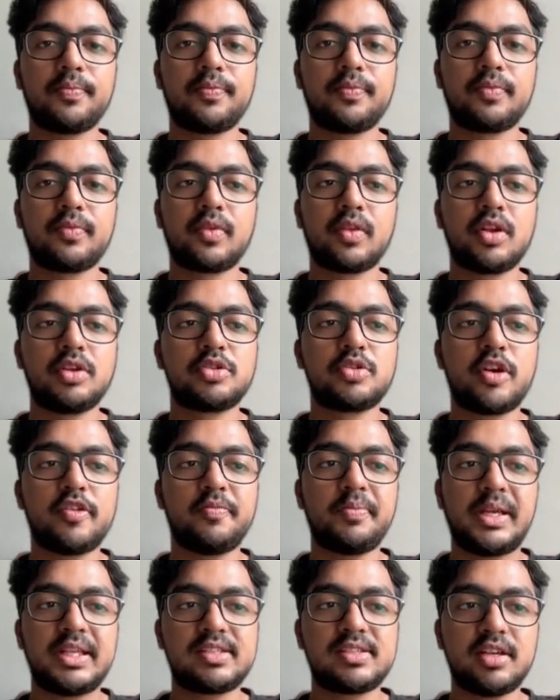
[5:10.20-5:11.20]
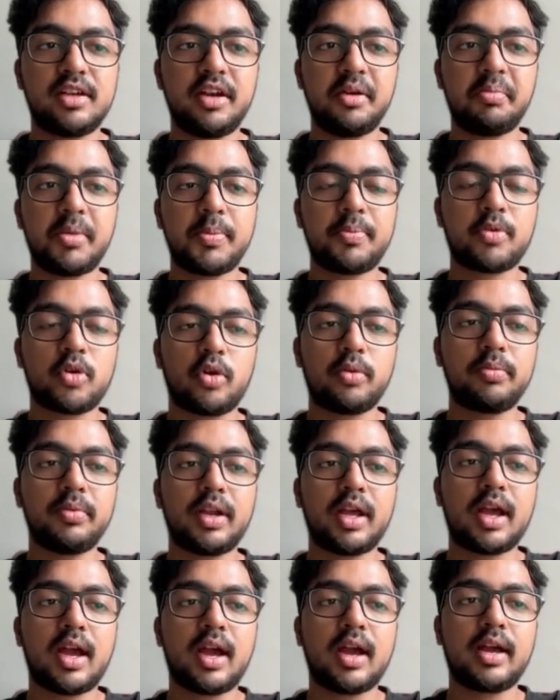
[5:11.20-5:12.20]
So I've pasted in my prompt
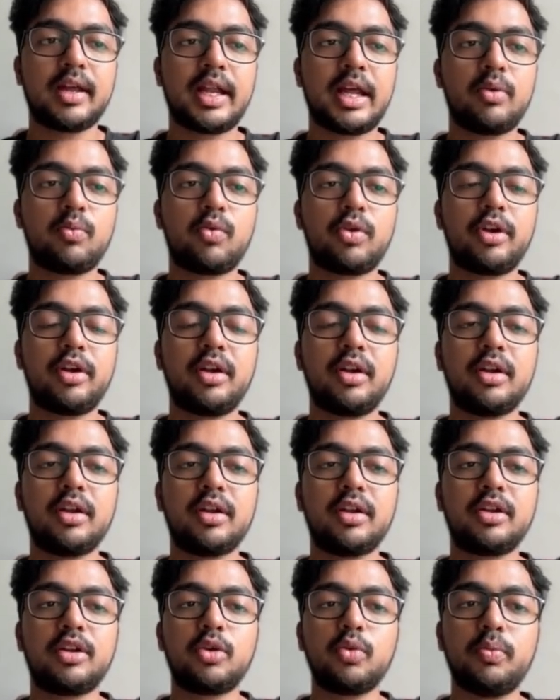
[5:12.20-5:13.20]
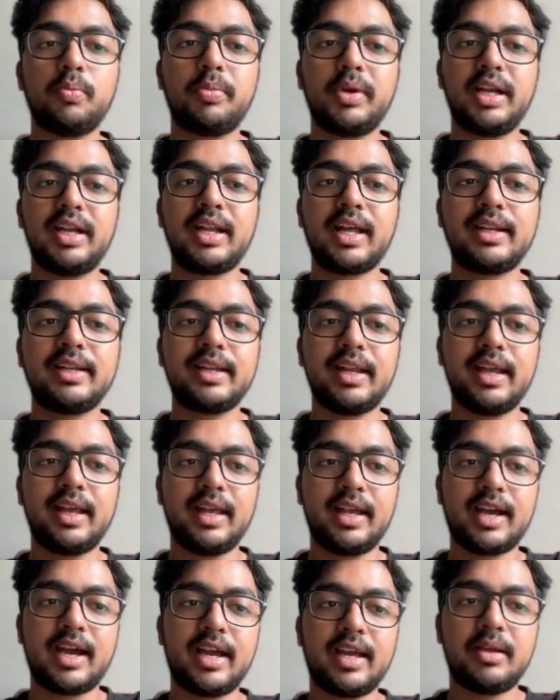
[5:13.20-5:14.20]
and I wanted to build an
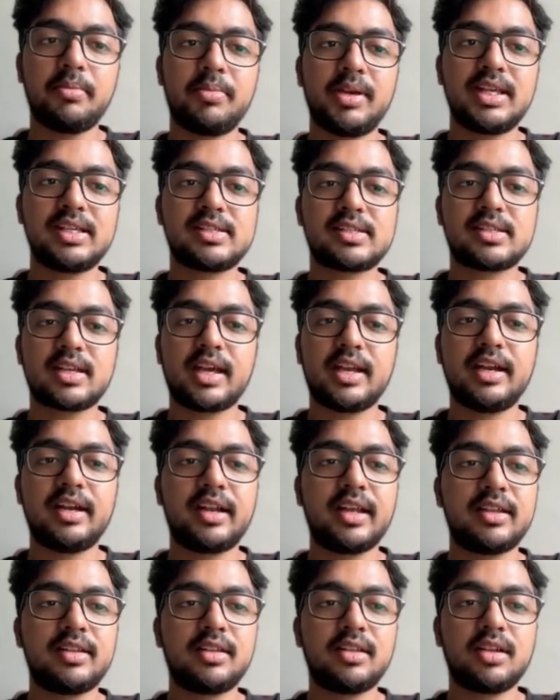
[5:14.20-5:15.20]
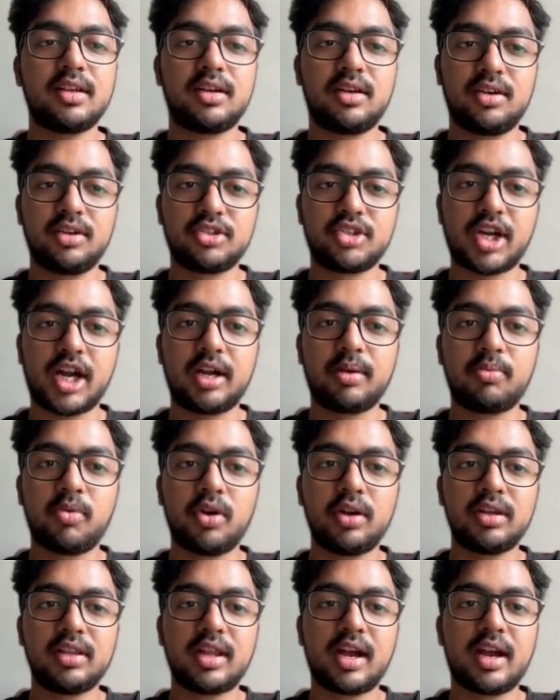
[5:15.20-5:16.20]
AI-based N8N chatbot
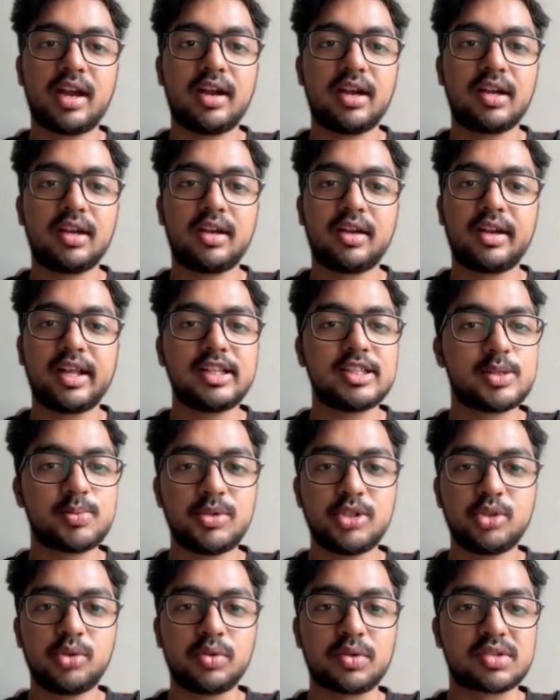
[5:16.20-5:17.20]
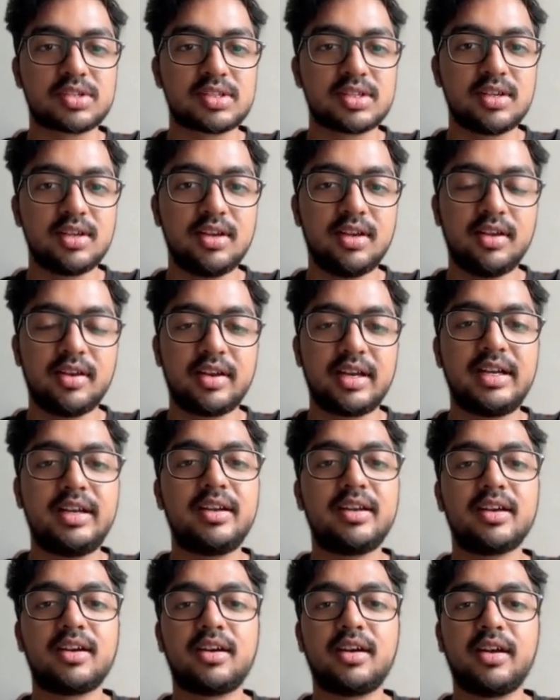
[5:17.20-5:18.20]
that tells me jokes, right?
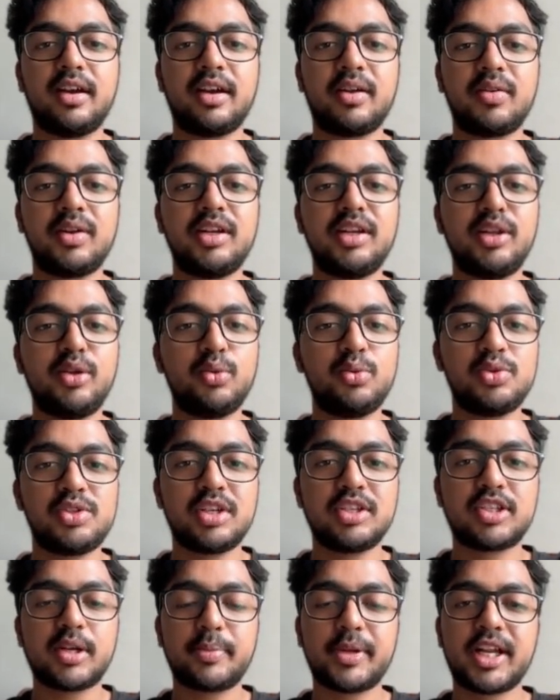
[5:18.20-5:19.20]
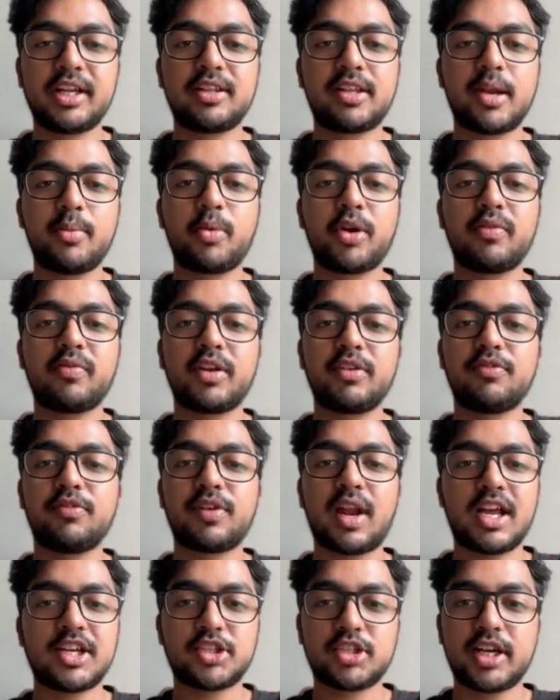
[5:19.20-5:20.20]
It will use a Gemini 3.1
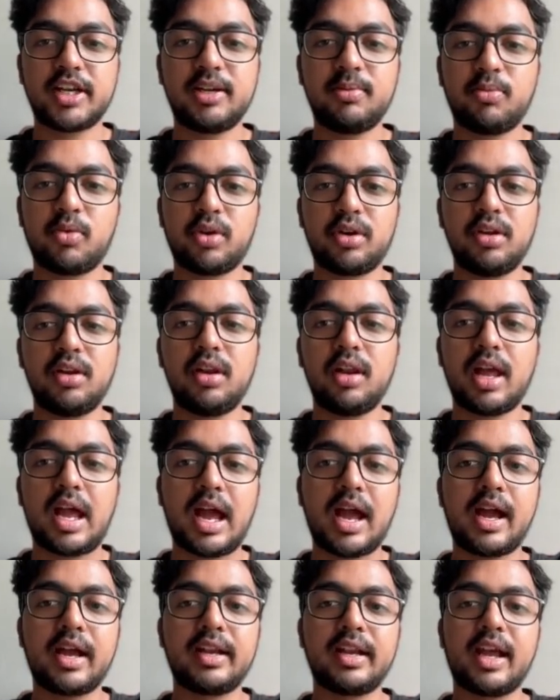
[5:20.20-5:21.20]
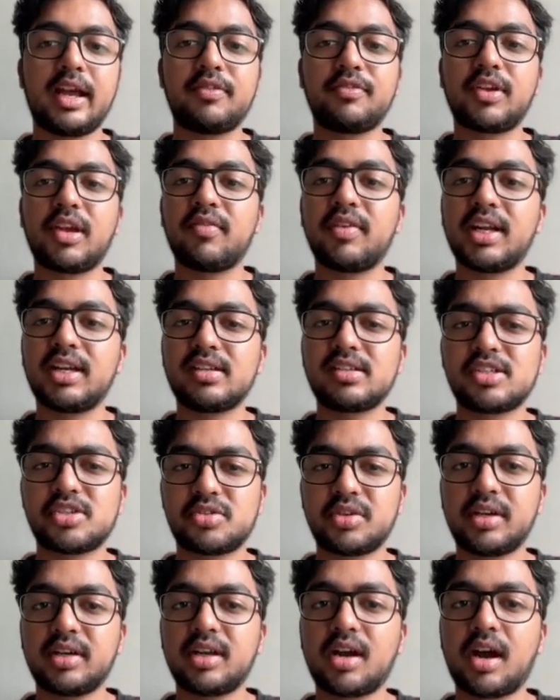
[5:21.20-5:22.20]
flashlight model, and I've given it strict
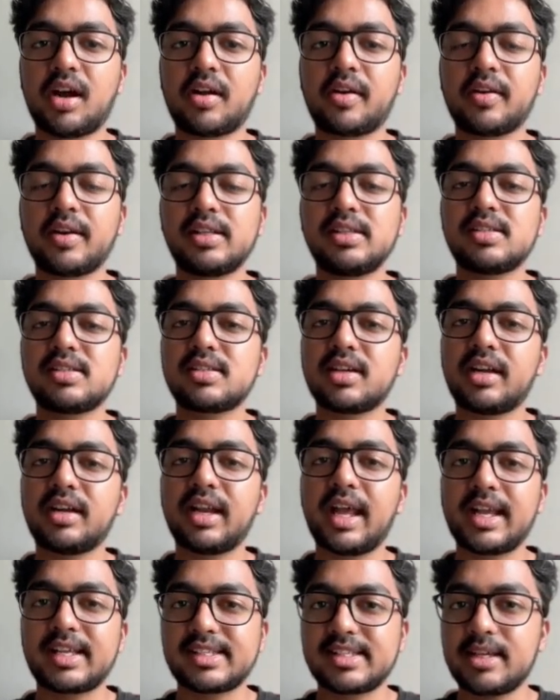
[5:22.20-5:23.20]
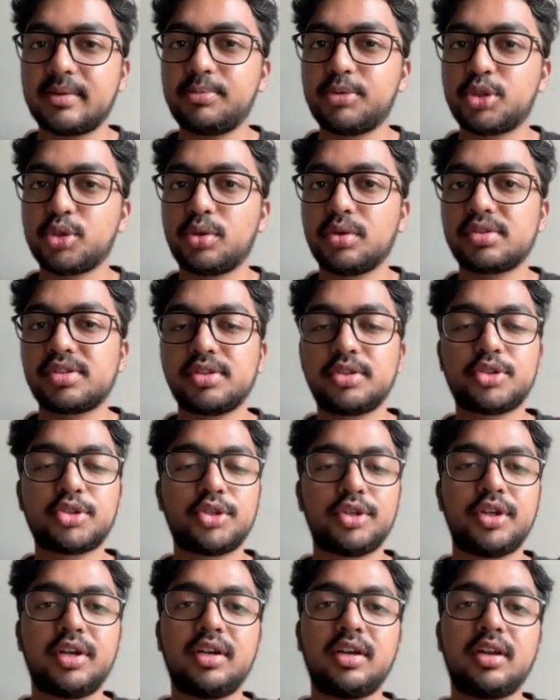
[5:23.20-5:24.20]
guardrails that except jokes, you
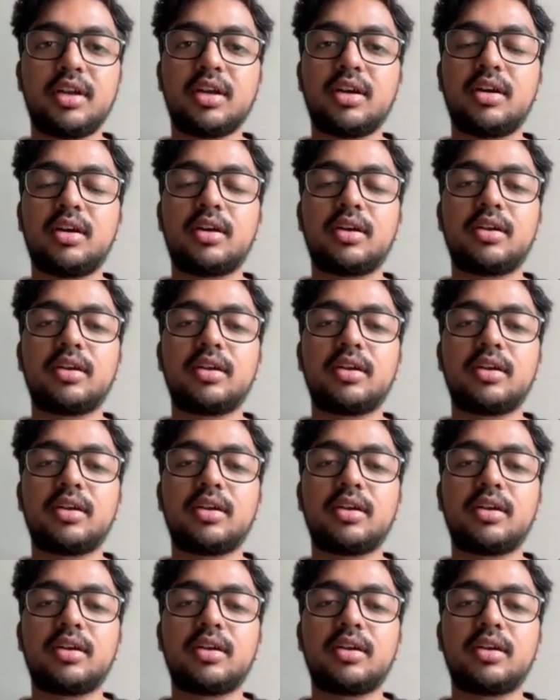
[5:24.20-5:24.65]
shouldn't tell